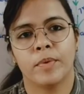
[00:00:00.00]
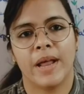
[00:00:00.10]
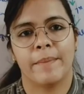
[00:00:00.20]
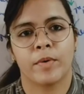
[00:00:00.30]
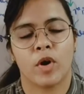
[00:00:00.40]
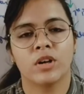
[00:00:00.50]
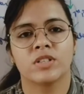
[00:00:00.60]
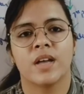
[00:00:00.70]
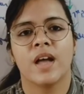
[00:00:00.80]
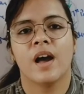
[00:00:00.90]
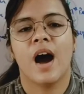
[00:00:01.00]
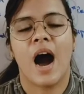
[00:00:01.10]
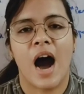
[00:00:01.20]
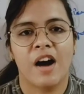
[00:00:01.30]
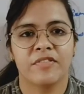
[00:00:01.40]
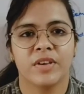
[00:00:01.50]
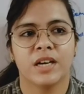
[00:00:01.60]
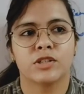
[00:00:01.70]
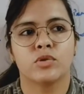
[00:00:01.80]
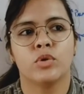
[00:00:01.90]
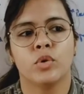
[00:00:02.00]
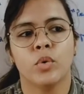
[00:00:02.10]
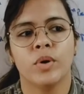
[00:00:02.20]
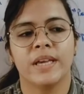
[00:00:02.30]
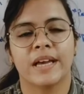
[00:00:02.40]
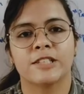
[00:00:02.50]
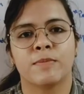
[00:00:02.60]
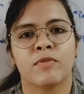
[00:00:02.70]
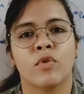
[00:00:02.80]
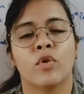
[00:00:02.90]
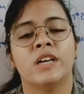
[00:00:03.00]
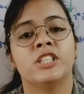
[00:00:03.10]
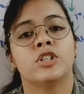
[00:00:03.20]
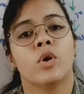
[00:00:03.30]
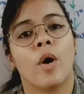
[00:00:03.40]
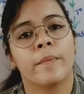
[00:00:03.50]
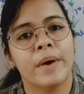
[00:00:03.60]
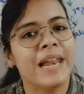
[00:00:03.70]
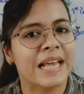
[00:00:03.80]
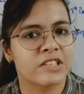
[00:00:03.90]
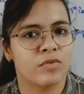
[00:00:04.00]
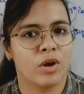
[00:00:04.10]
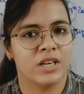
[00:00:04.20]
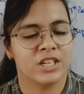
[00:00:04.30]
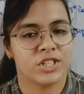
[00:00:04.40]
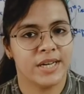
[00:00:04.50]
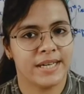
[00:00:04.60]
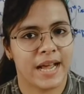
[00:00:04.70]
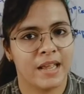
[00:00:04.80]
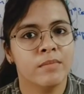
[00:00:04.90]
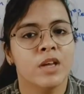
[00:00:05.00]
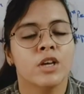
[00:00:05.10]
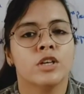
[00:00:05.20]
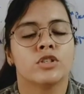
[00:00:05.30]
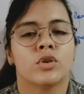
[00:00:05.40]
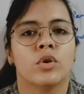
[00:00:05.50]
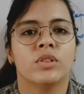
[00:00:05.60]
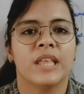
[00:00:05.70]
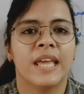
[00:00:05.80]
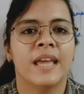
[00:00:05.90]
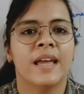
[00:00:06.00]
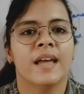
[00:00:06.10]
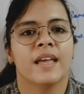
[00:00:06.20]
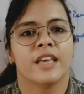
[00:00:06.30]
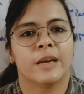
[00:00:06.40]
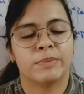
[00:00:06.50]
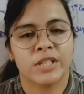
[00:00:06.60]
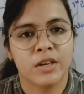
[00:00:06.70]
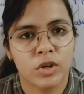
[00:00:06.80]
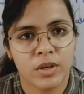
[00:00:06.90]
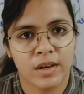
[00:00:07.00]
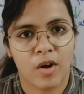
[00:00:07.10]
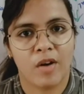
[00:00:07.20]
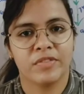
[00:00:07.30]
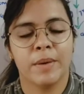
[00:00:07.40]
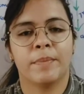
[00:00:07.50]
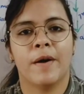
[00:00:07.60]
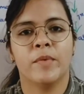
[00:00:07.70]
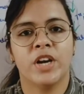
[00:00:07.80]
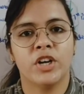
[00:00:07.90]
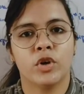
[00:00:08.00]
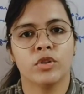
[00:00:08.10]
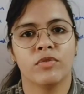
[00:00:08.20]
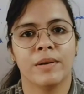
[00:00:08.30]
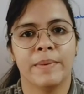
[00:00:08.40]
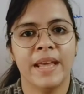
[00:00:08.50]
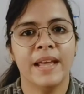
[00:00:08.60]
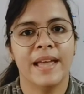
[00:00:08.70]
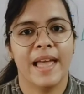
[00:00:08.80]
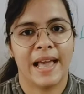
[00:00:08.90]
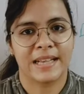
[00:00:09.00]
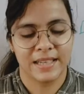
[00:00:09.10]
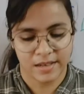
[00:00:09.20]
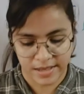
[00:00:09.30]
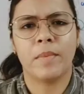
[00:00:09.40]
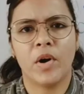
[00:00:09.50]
approx half years to two years before its normal exfoliation time, so the eruption uh, of the permanent tooth will be accelerated.